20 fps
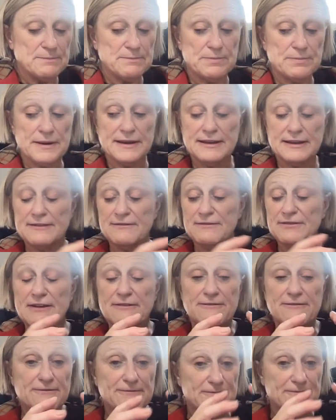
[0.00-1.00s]
But
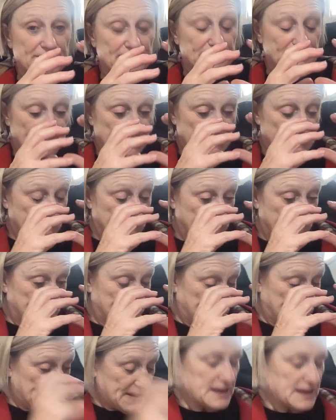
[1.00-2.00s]
if you
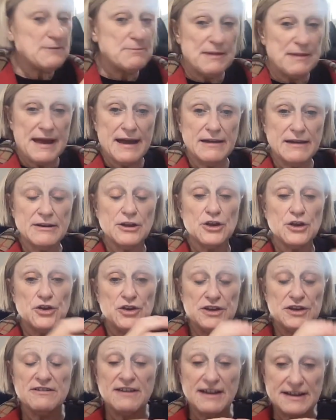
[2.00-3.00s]
think about
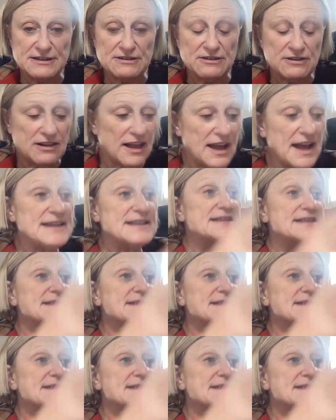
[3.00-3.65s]
who your ideal client